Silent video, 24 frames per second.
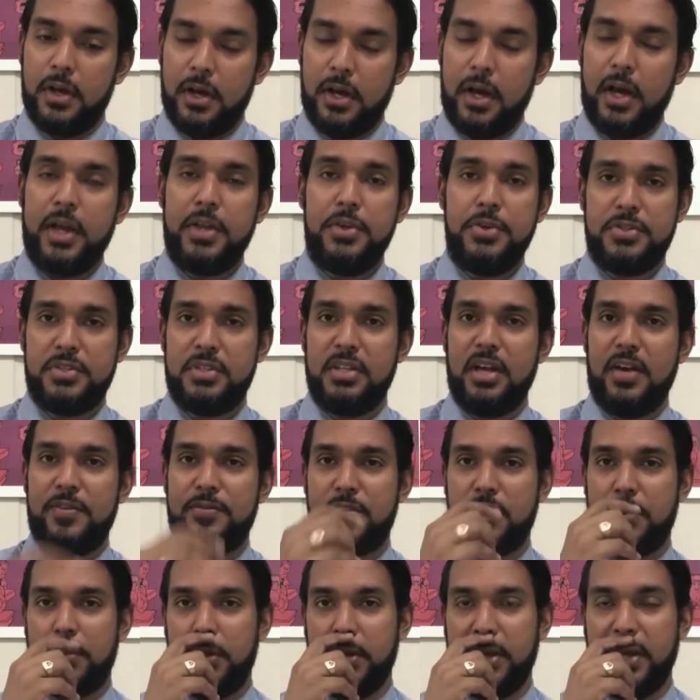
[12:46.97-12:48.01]
I used to have
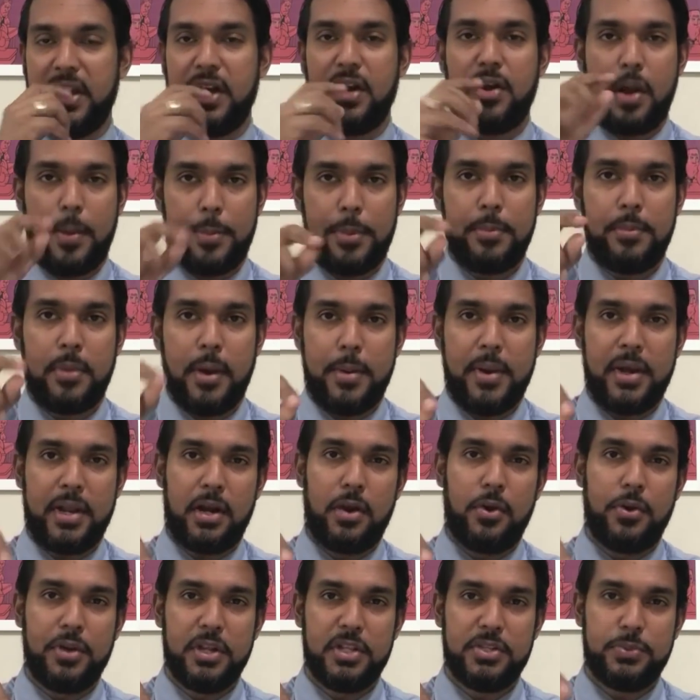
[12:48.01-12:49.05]
trouble kind of wrapping my mind
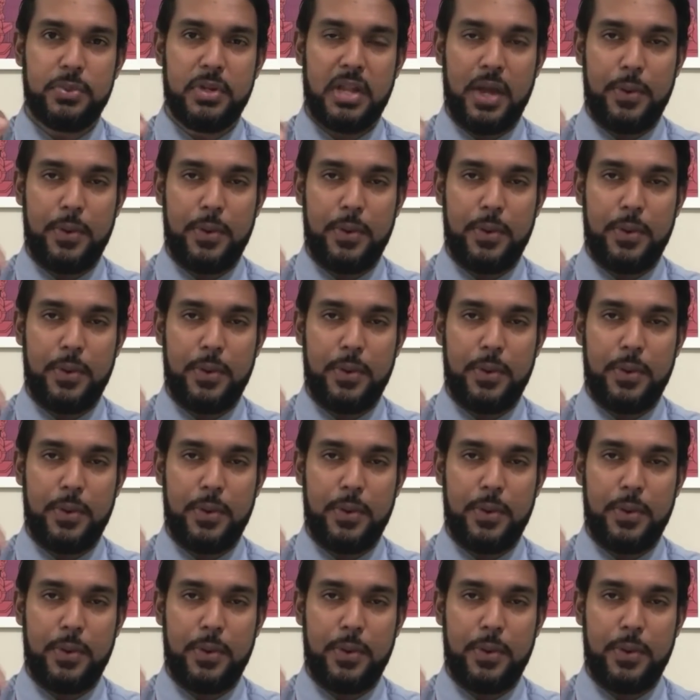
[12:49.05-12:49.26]
around this when